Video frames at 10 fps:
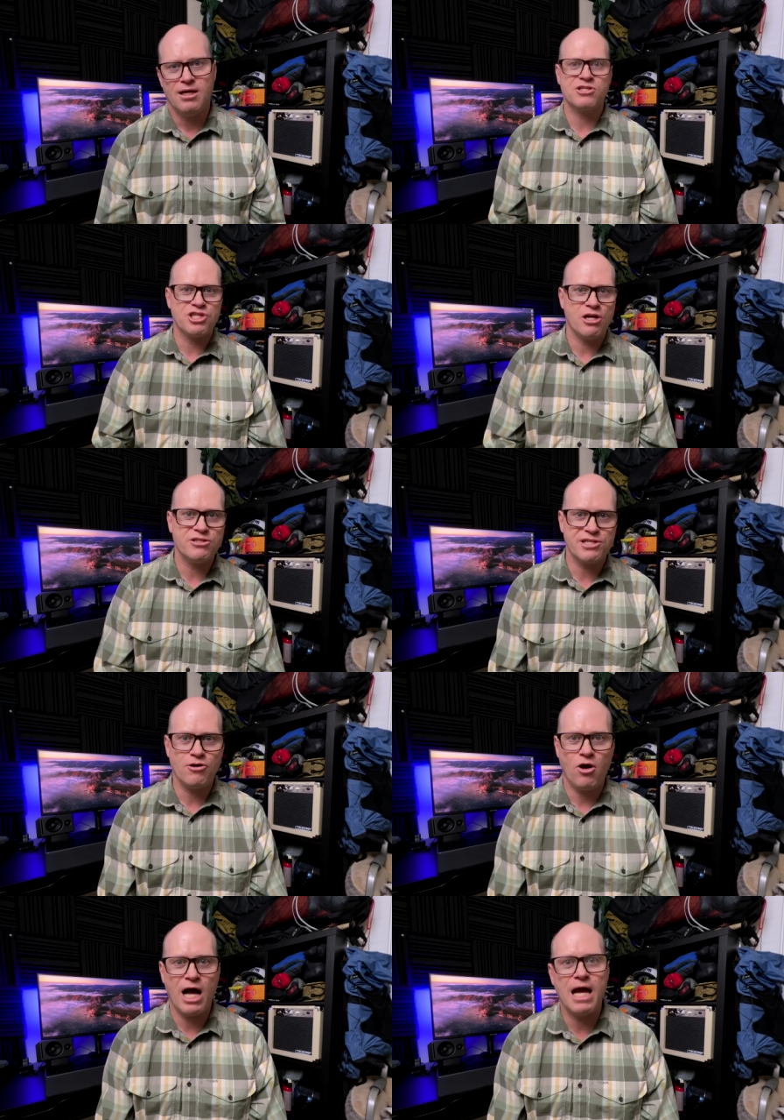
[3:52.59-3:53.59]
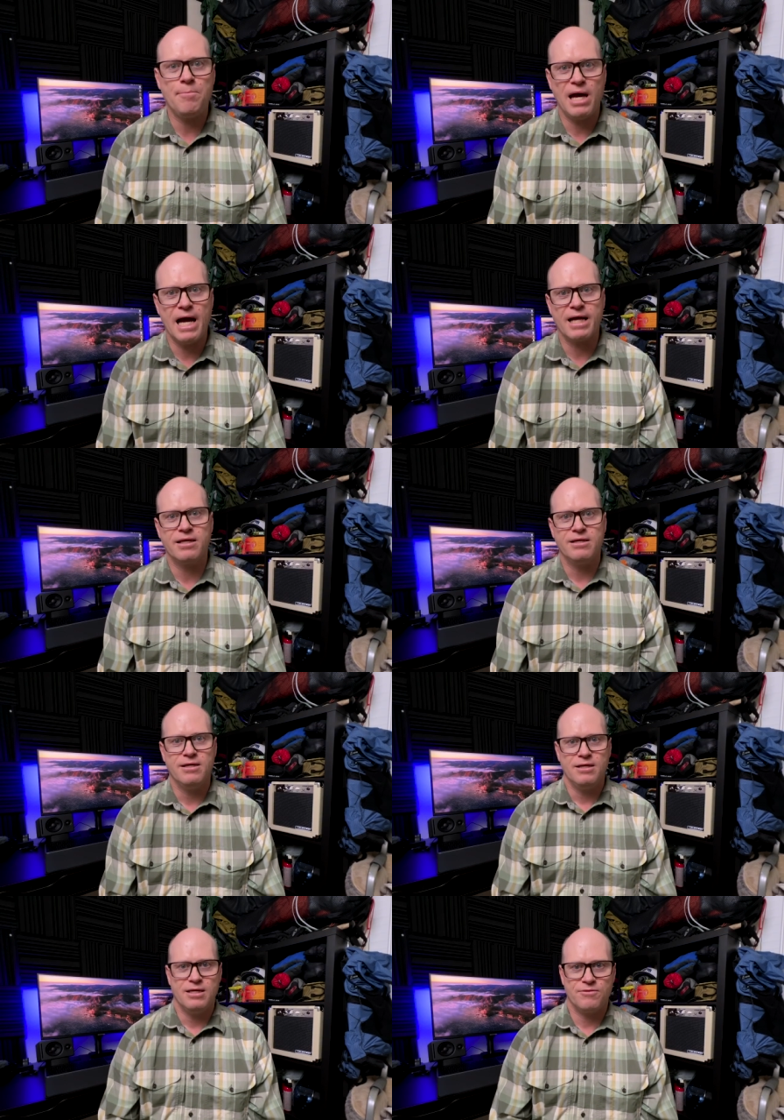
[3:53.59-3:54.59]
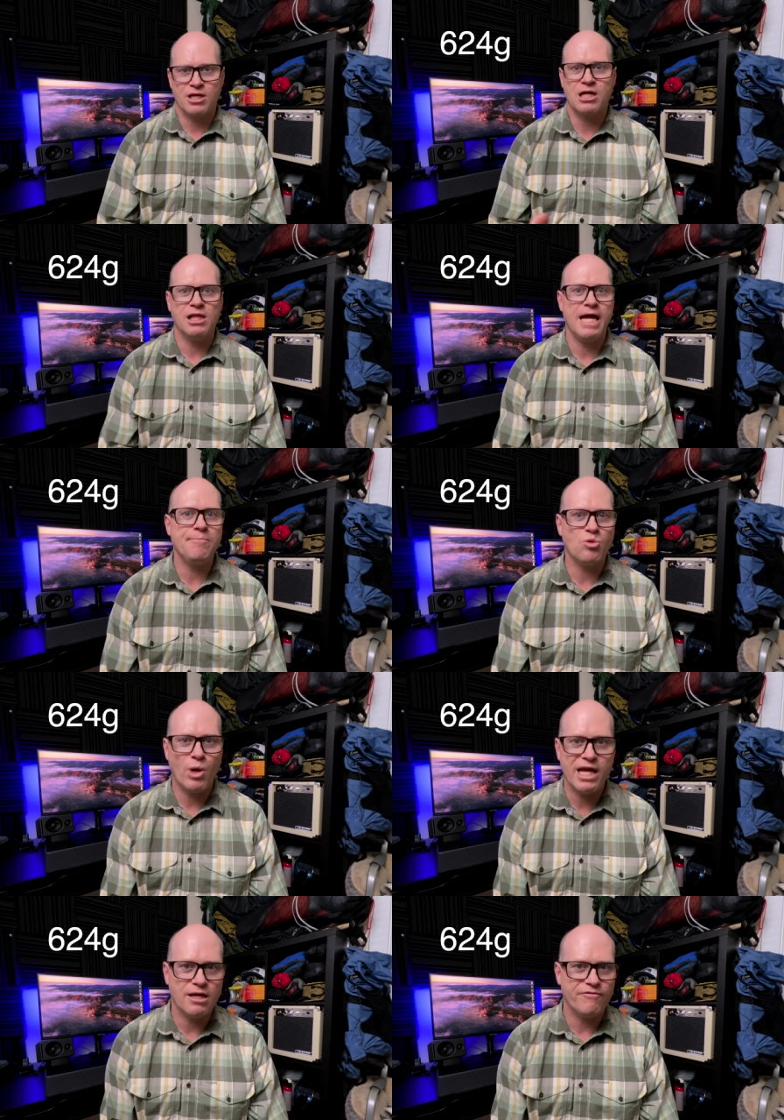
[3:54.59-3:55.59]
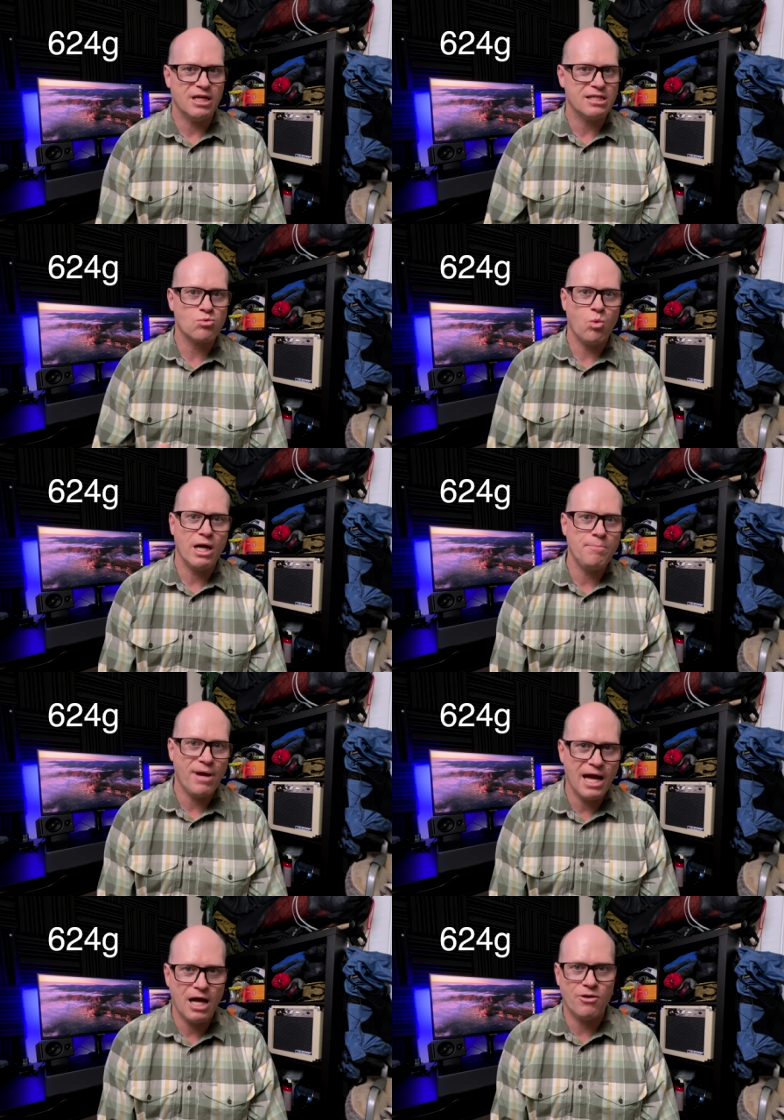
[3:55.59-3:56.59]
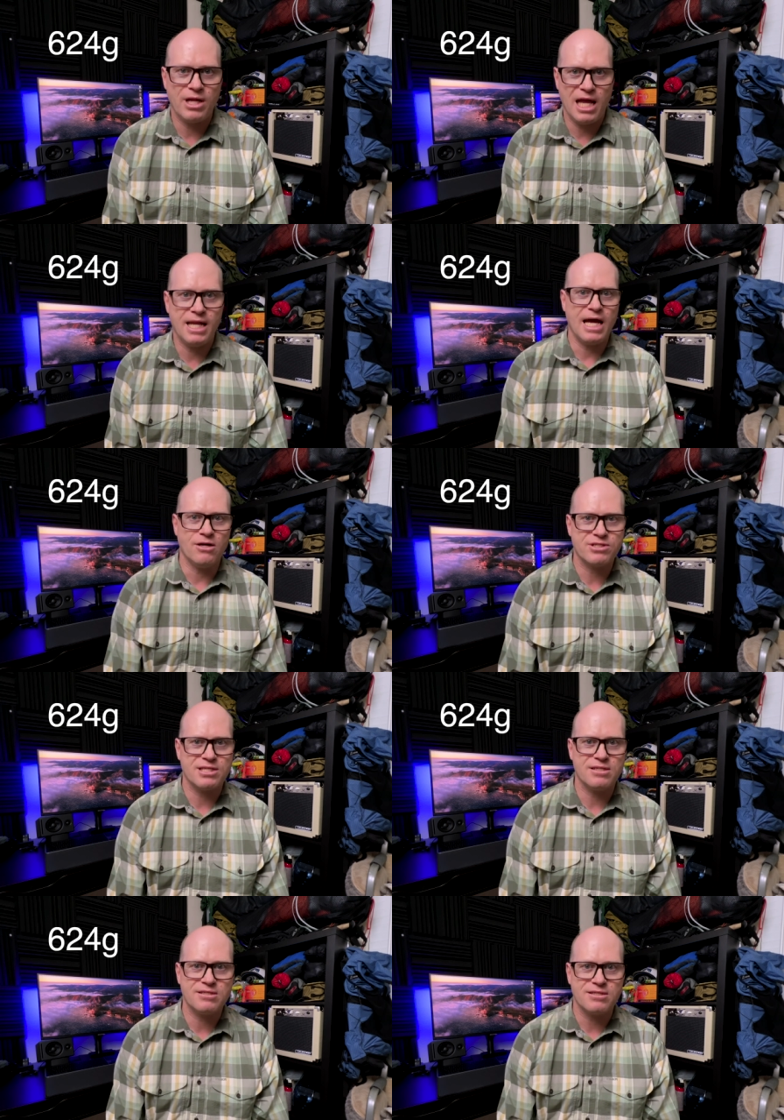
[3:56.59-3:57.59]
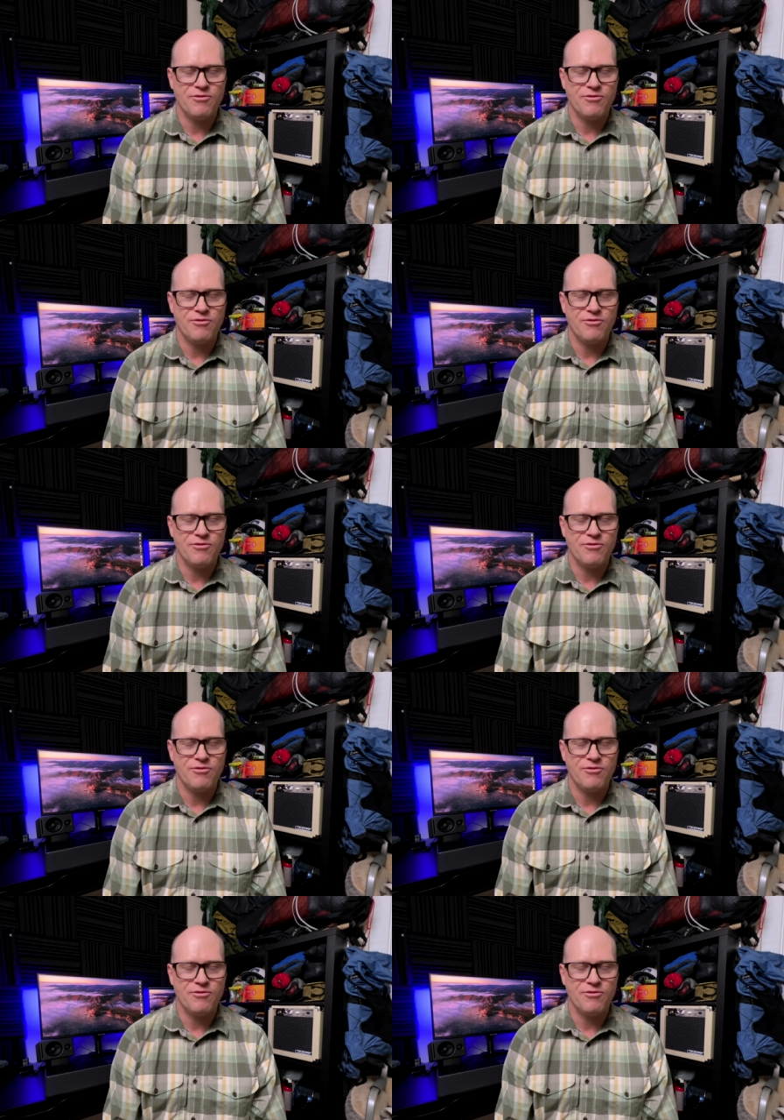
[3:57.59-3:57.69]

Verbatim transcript: Chair Zero Highback, the claimed weight of it is 1 pound, 8 ounces.